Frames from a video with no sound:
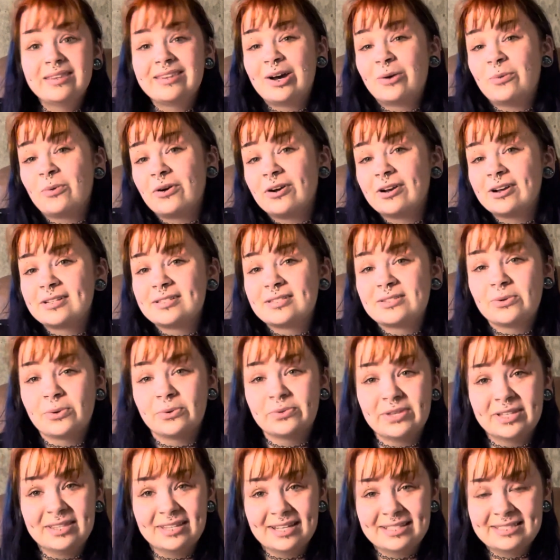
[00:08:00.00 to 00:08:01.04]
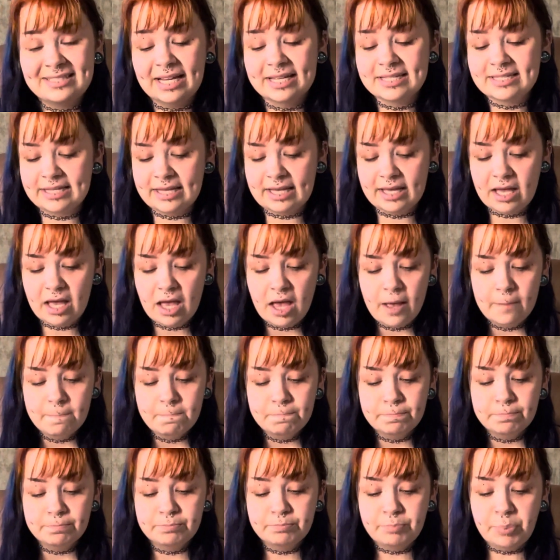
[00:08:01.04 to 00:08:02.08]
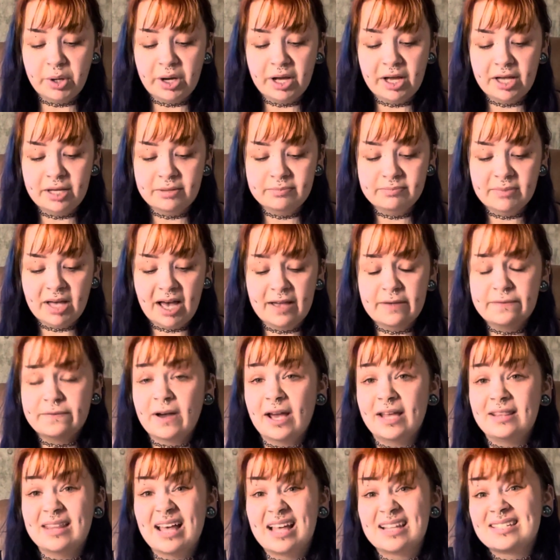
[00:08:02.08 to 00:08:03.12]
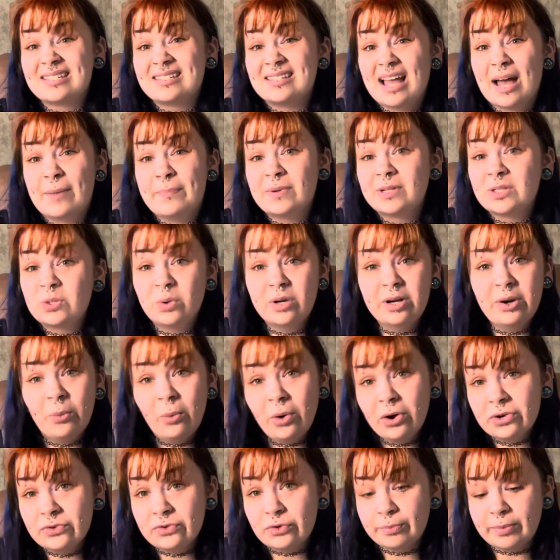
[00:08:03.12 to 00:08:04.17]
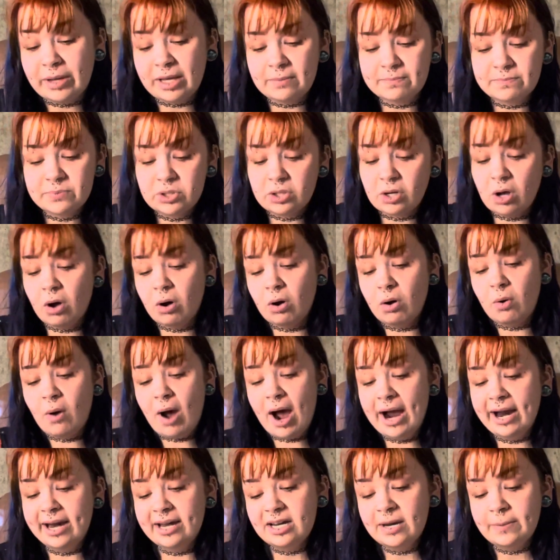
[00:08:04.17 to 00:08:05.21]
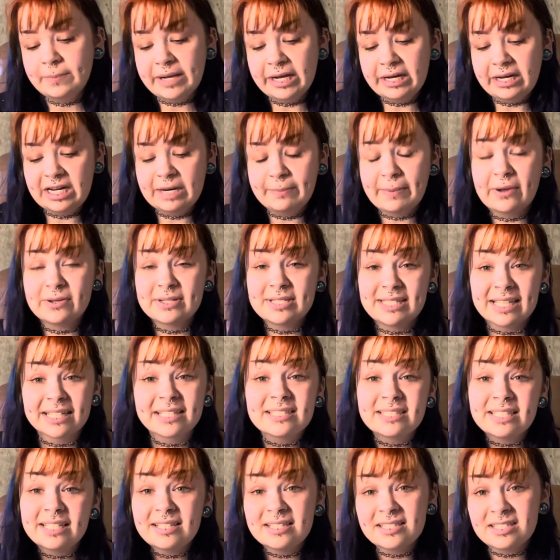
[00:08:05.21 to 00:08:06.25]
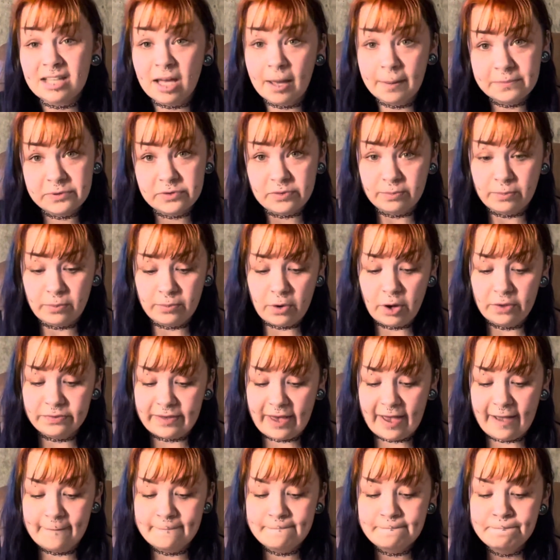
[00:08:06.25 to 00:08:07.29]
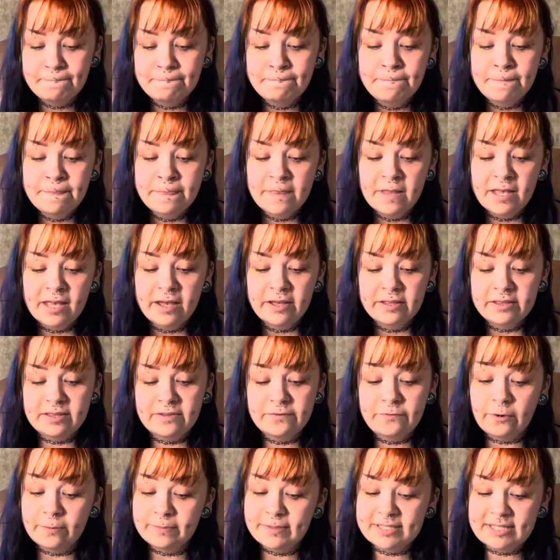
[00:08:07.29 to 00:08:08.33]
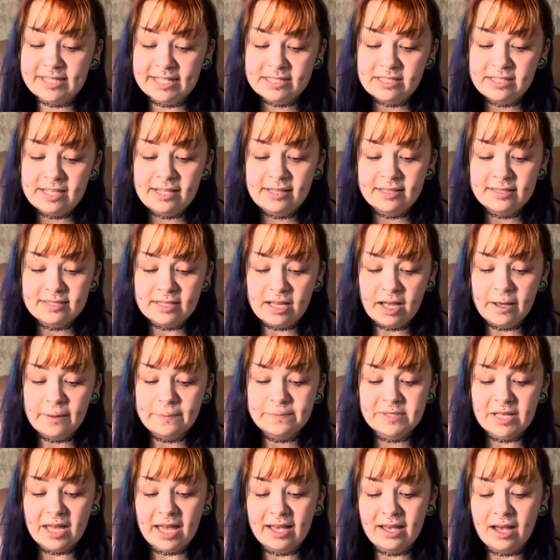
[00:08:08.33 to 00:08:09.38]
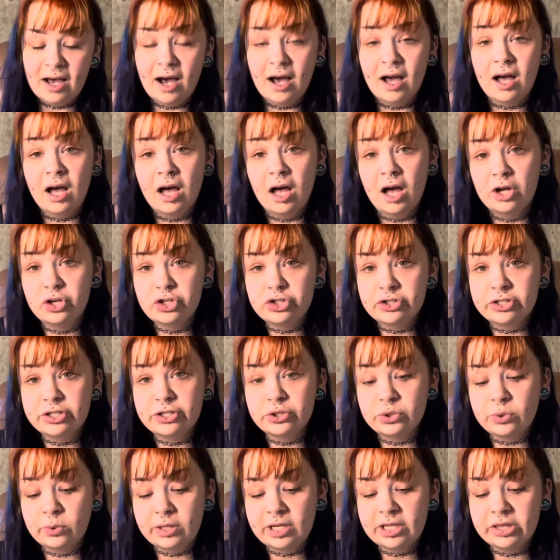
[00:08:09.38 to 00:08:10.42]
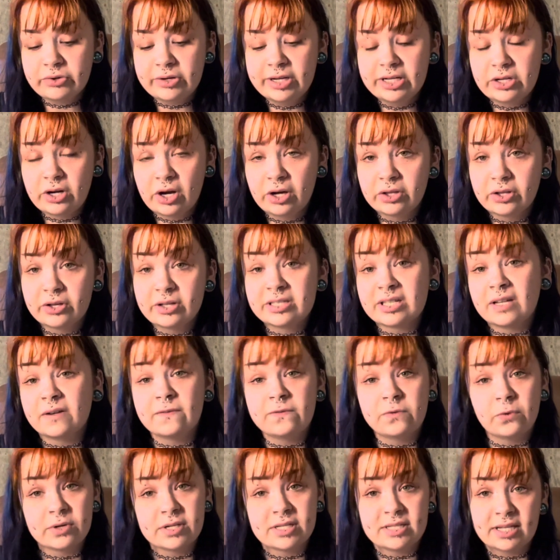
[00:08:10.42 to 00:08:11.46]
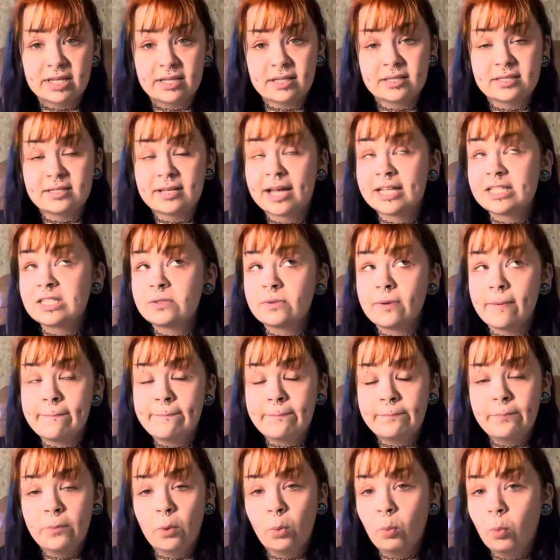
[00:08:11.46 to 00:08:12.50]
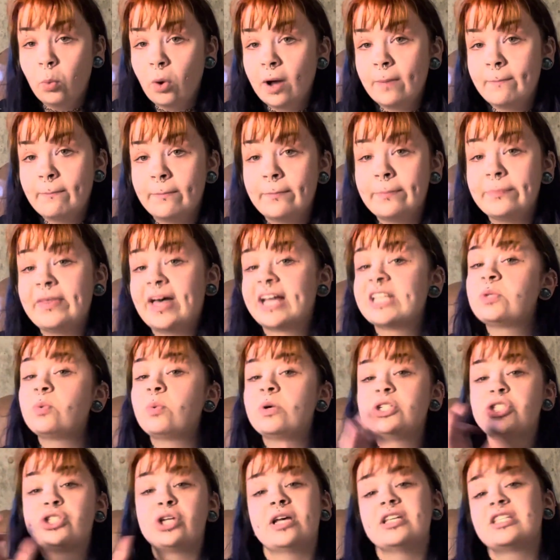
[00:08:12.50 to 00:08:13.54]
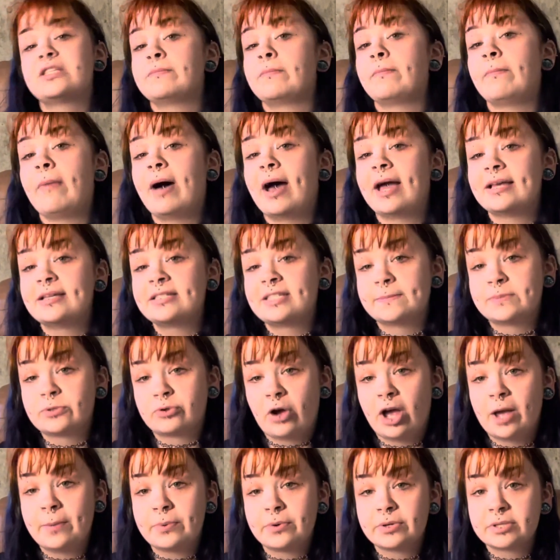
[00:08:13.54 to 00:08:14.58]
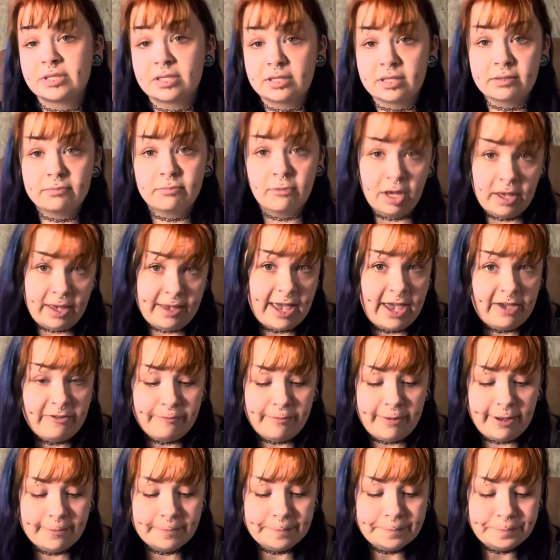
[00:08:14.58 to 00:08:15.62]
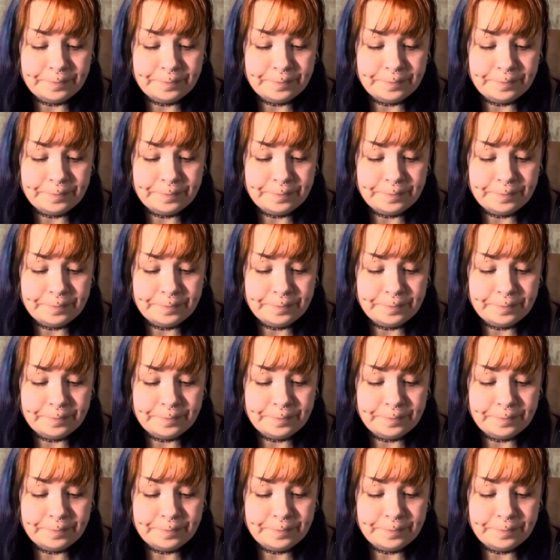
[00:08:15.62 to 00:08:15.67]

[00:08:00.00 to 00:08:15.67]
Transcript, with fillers: that works, their own thing that doesn't but I find that Snap and Twitter worked for me. So I ended up getting about 16 subs from all that. From the 16 subs, I got $123.04. That's what that's what just my subscribers gave me.